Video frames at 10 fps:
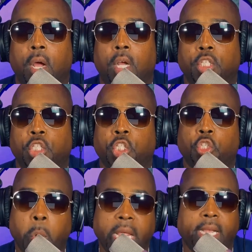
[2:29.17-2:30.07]

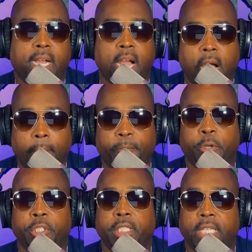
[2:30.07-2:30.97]
strict
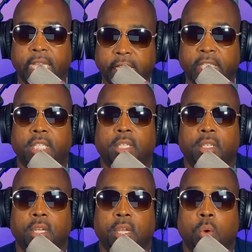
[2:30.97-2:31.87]
competition
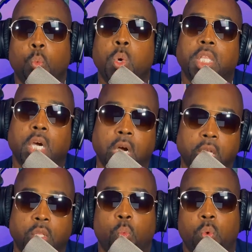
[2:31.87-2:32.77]
with
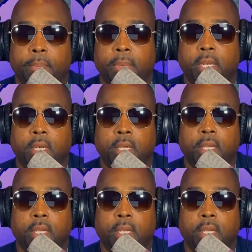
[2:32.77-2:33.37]
other women.